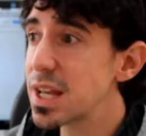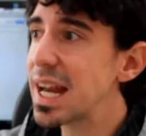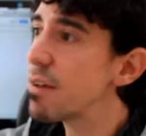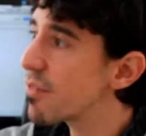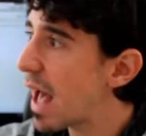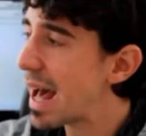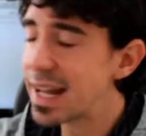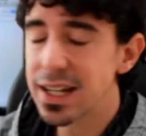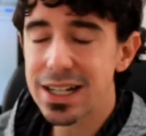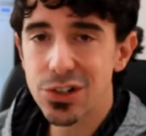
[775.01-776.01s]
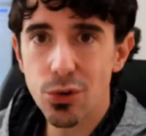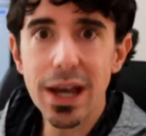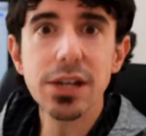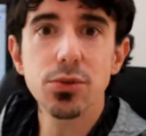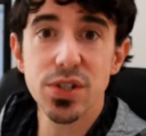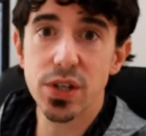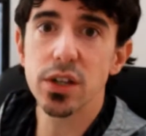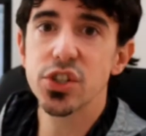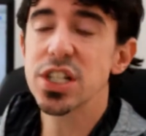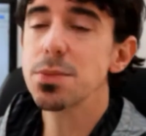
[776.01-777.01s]
and I've had great
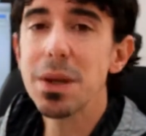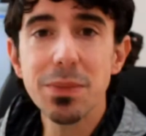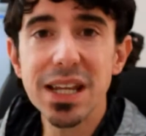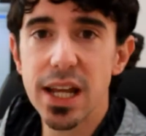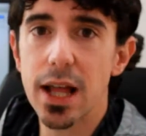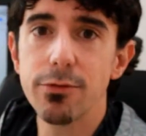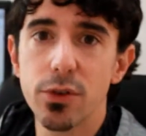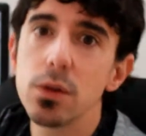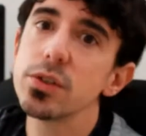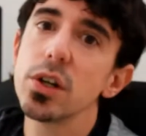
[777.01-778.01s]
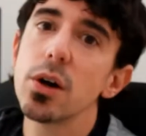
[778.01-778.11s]
results just by being helpful,